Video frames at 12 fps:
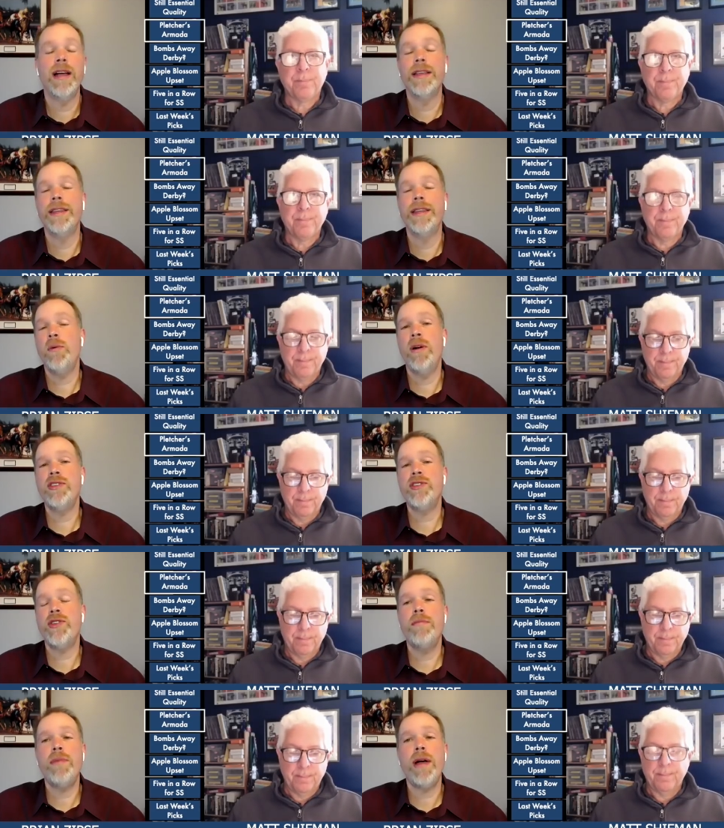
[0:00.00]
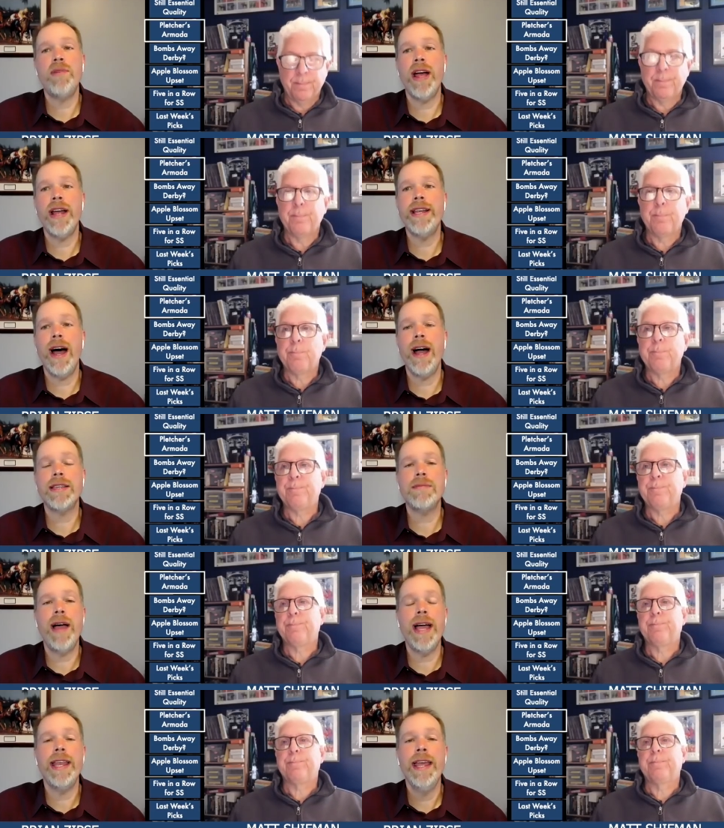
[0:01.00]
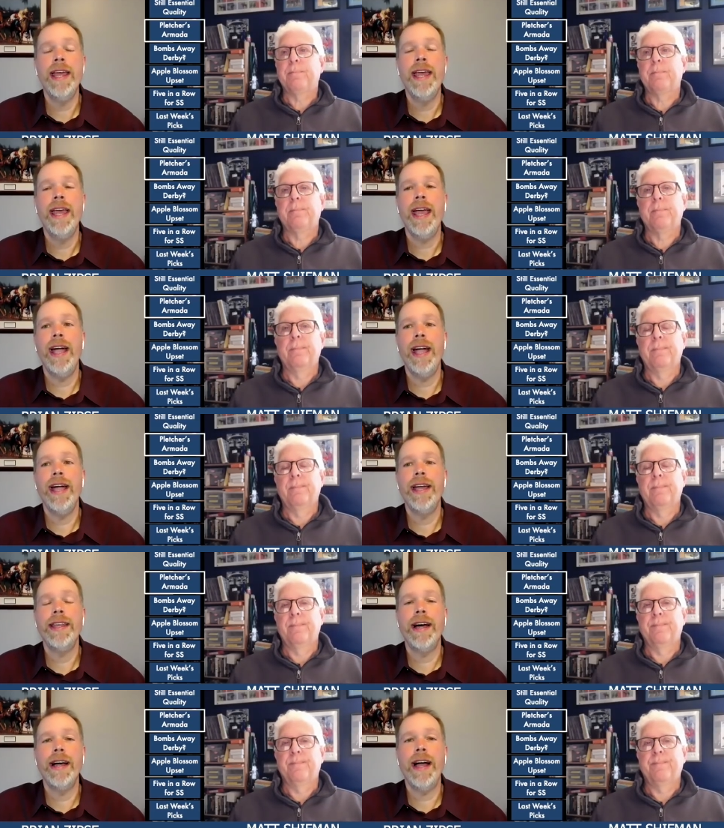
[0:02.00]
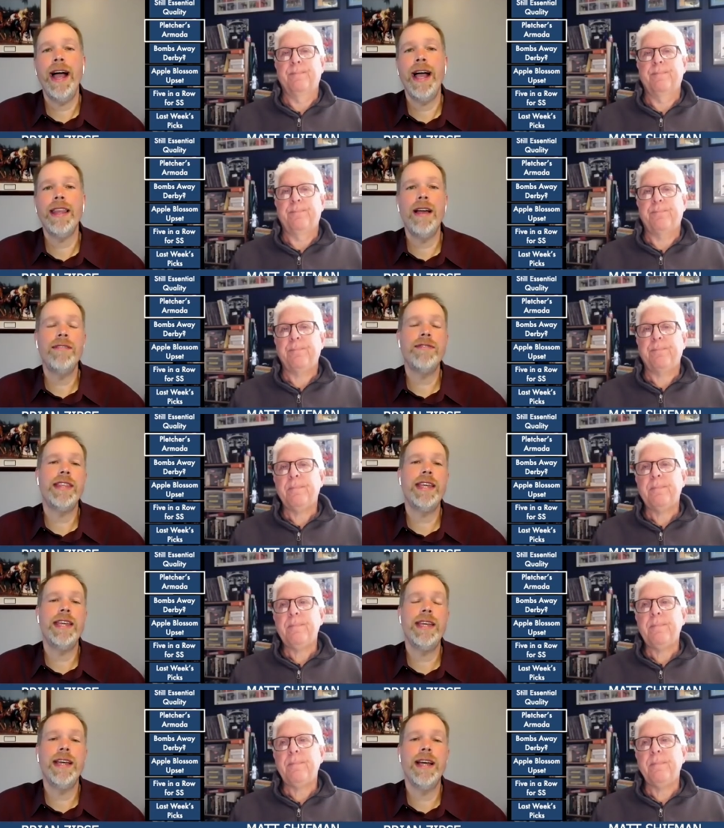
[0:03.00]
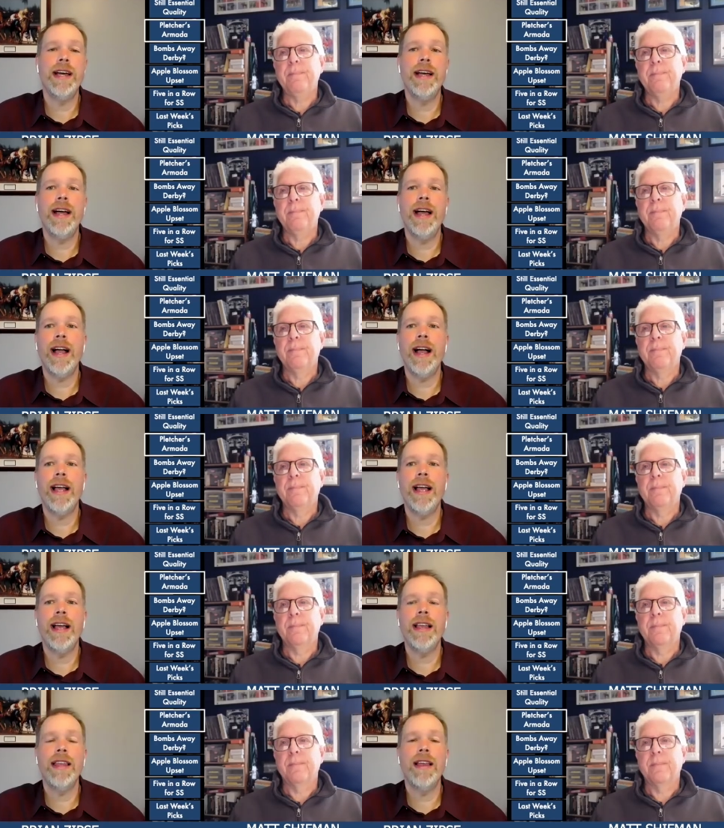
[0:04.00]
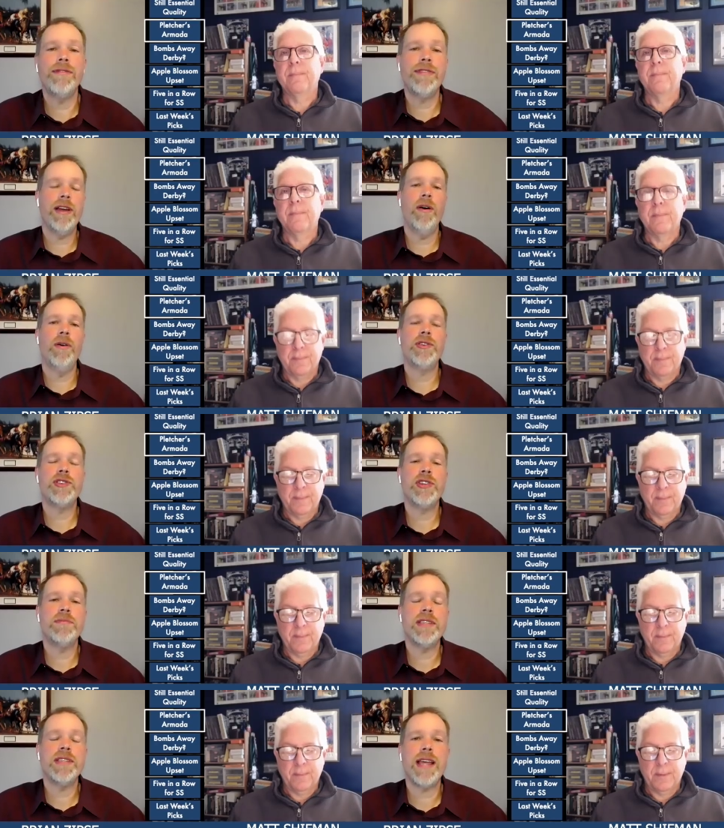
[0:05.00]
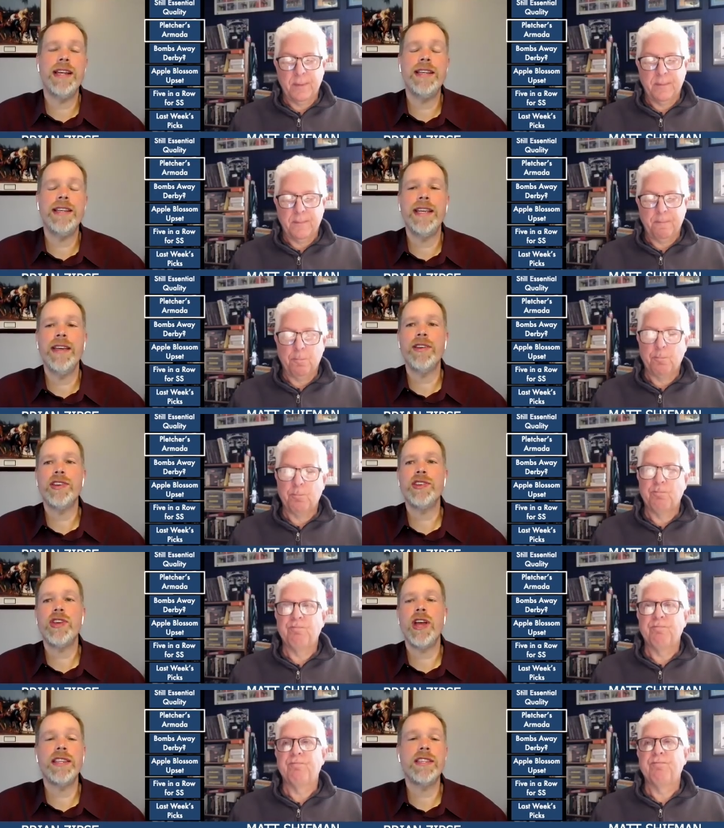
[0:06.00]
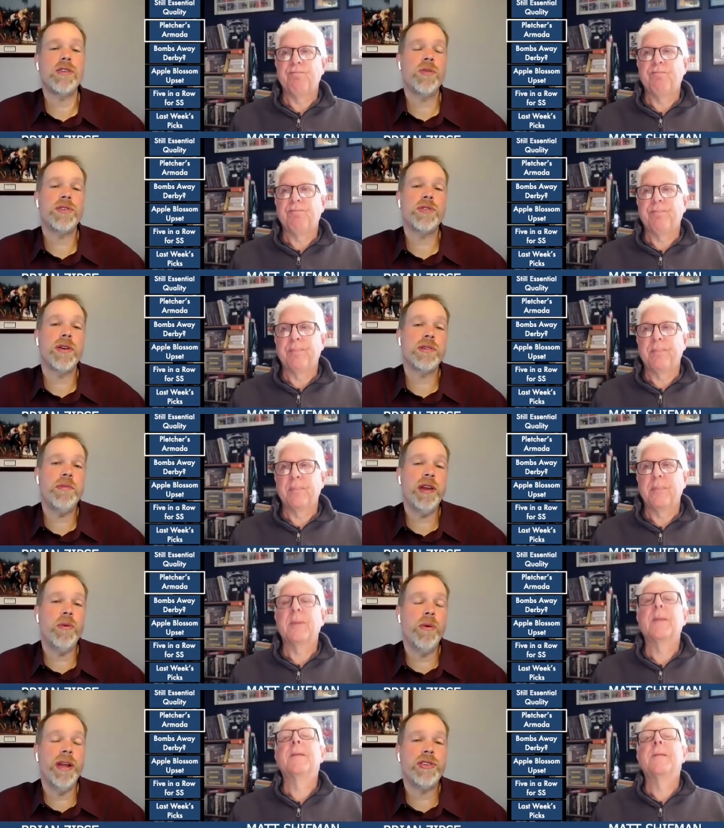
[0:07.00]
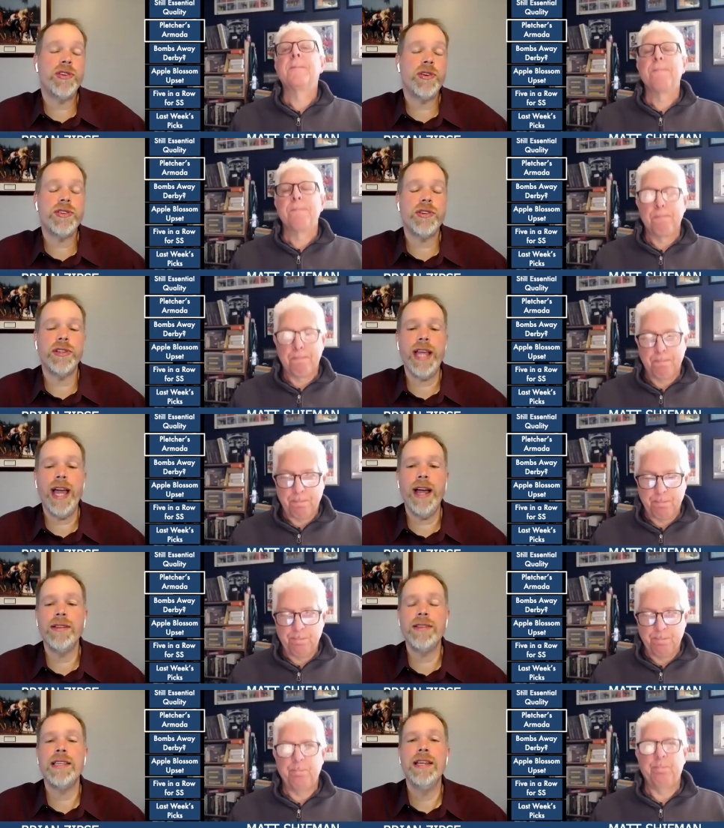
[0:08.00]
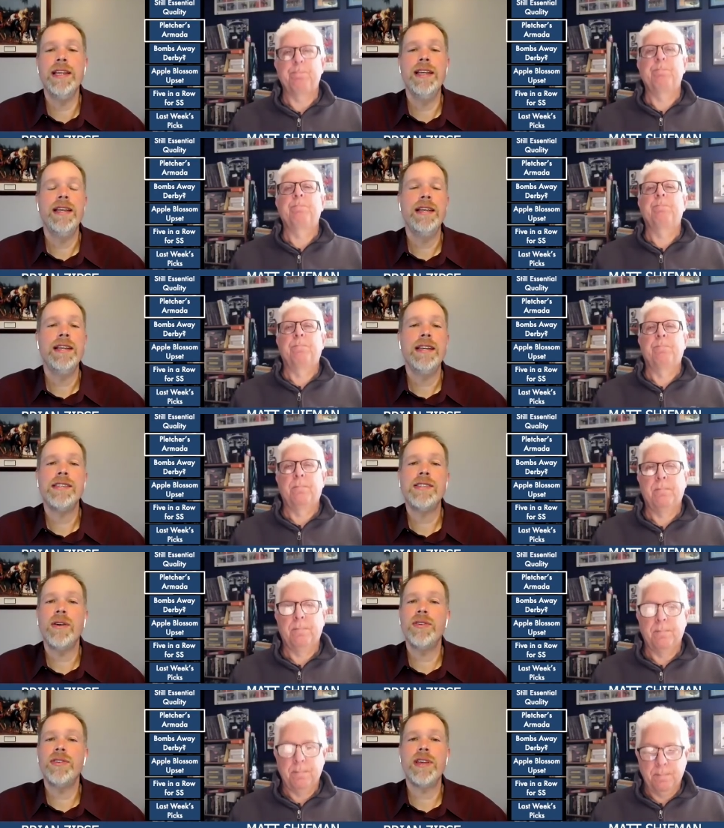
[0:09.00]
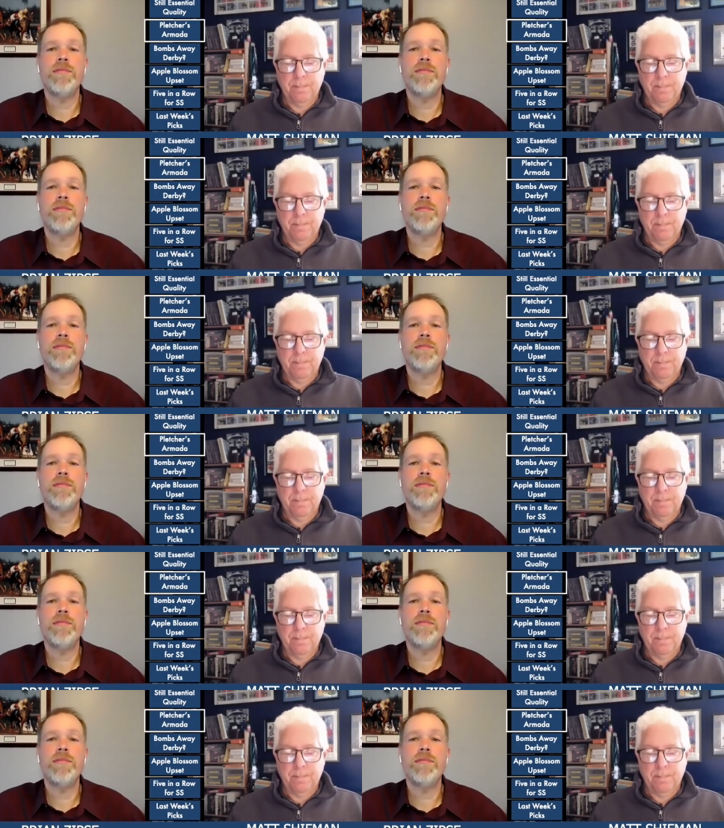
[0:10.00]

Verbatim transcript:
Speaker 1: another one trained by Brad Cox, Matt. And uh, I love the uh, I, I love the ownership deciding to give it a shot. This is a horse who has a big win at Churchill Downs. His owners have